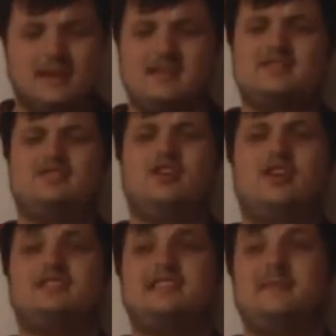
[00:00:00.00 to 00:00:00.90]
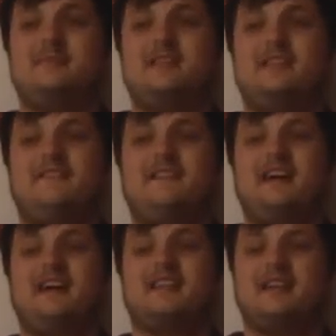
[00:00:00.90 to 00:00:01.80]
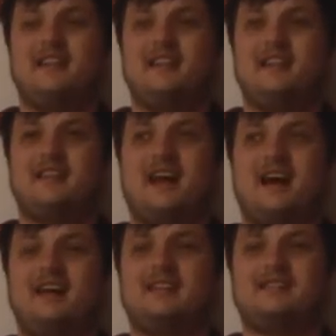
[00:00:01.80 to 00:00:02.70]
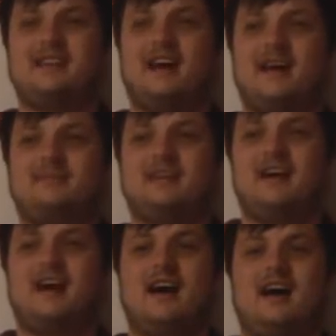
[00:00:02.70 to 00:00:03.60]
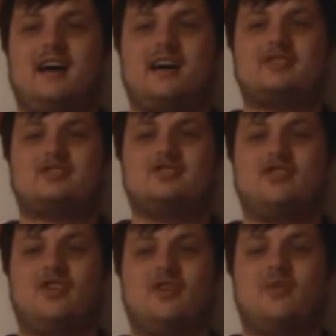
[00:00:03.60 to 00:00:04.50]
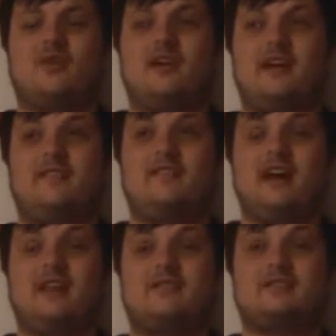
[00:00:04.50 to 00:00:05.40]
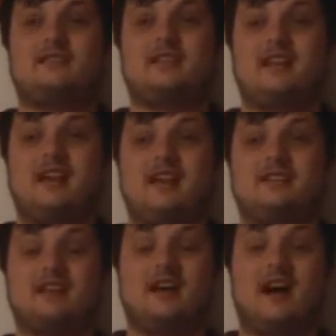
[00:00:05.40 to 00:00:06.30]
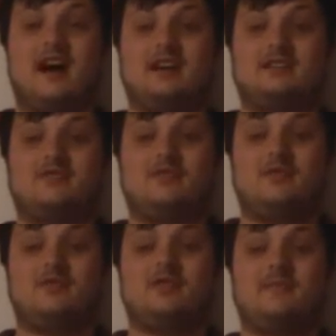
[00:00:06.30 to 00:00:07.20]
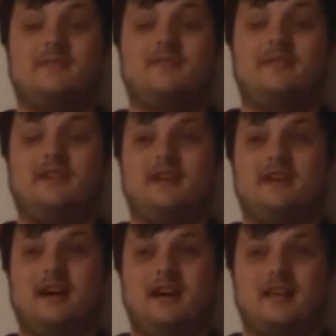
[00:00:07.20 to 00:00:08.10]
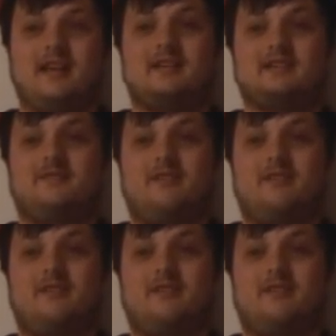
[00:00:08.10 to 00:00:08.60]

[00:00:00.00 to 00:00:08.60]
It's not simply the fact that ice types are as snow. If that was the case, ice wouldn't be weak against